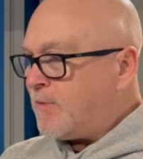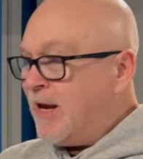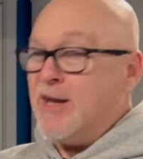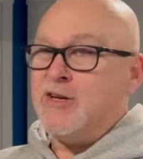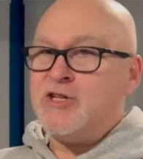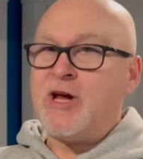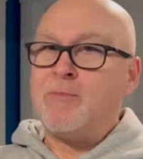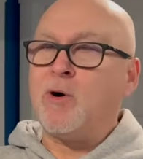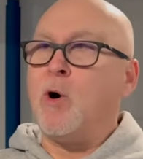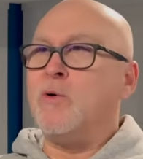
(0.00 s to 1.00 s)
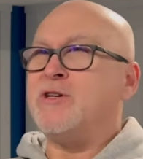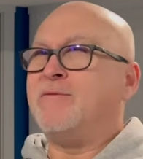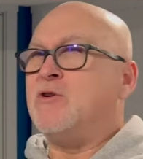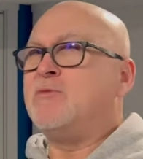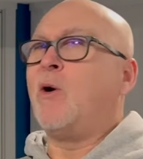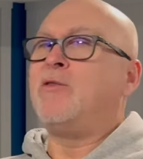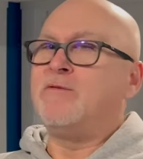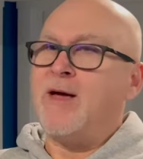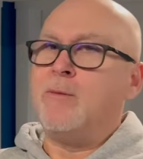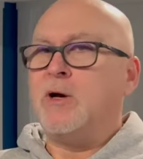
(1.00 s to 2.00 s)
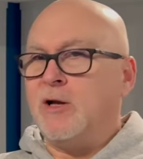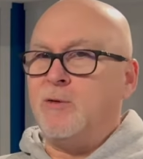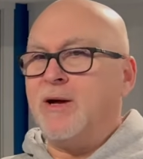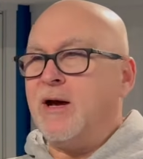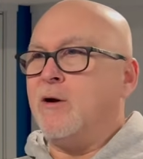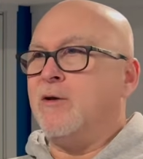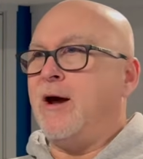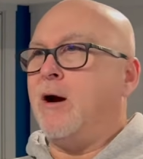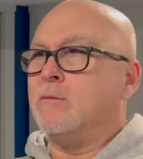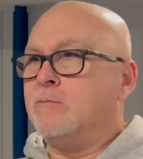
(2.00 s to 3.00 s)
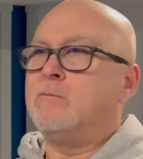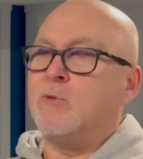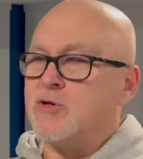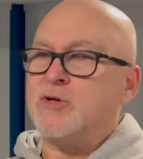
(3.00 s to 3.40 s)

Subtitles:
and DJ Pro, which I've used both of them a little bit here and there, more